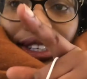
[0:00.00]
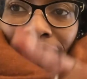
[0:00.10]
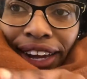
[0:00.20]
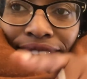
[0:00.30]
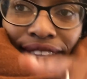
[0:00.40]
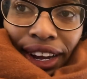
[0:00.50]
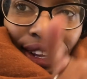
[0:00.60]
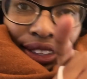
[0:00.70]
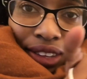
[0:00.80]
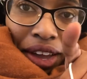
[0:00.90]
counting
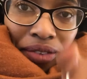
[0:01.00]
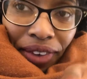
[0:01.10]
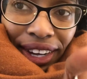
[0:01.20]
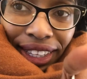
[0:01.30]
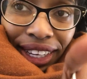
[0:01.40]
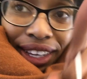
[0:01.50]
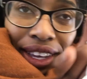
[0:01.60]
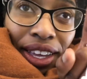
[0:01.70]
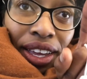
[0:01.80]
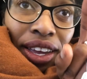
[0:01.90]
on finding
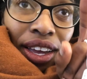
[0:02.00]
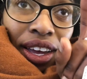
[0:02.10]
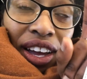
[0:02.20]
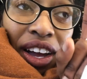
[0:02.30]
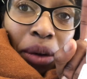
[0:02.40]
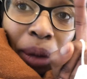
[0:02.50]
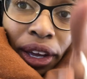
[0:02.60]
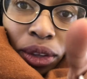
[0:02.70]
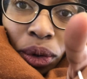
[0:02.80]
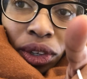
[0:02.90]

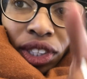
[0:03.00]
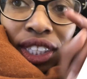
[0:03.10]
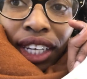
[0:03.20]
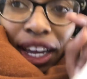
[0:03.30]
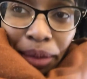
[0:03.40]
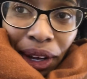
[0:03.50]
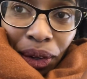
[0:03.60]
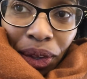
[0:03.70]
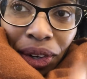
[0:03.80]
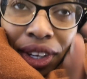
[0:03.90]
my tteokbokki and my
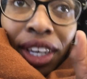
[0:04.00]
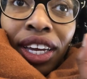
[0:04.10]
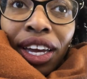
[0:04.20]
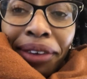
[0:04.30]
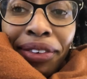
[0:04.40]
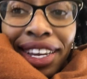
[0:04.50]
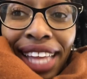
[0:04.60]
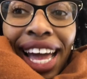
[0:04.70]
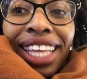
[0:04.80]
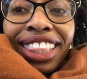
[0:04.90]
hotdog. If I find
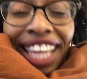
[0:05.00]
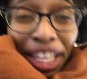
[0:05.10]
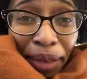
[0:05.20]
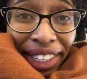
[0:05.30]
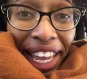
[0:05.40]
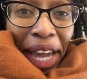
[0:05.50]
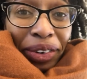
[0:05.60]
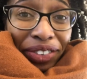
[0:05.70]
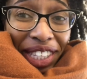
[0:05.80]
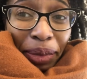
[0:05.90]
that, then my day
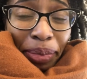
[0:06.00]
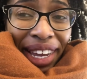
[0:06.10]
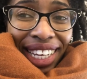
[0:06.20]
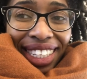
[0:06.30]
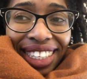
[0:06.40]
will really be made.